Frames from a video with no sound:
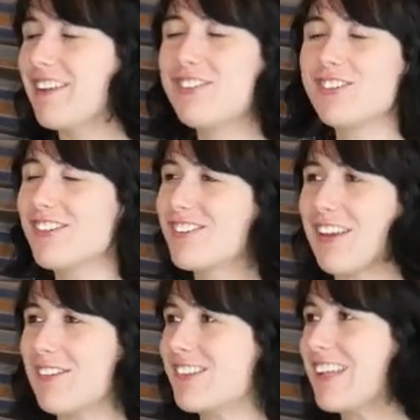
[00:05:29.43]
It's just
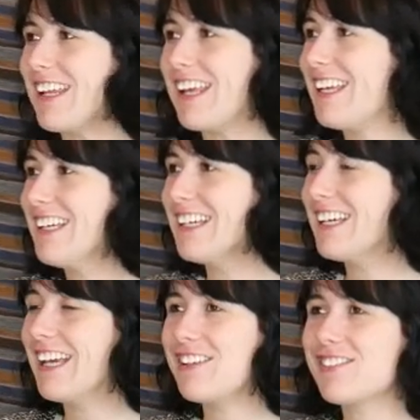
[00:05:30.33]
so silly.
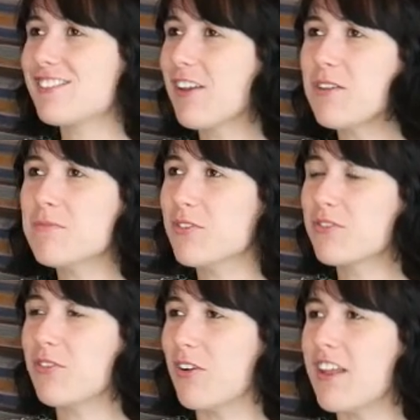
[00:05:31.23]
It's so much
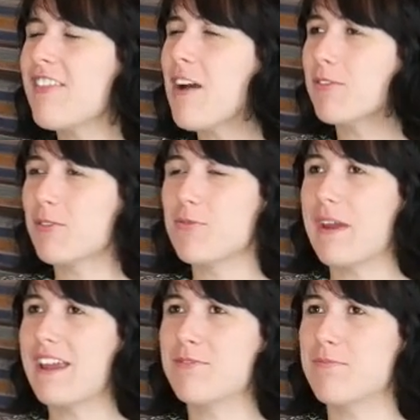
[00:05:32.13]
fun. And that was a
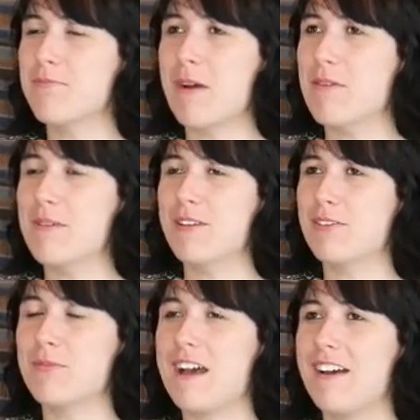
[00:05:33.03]
weird moment
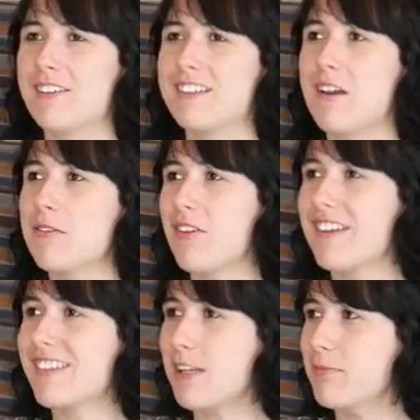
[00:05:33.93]
as well, because I was on a
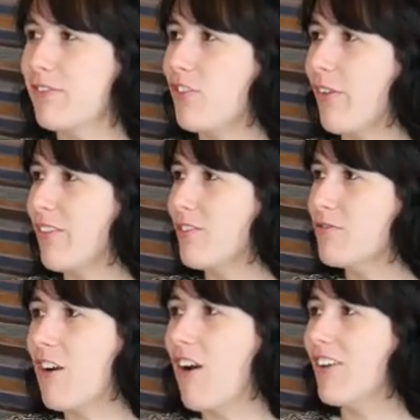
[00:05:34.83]
team with Jonathan
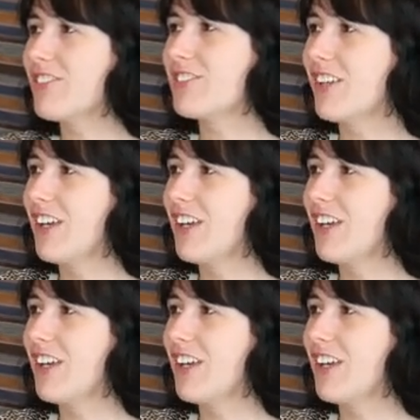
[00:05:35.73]
Ross.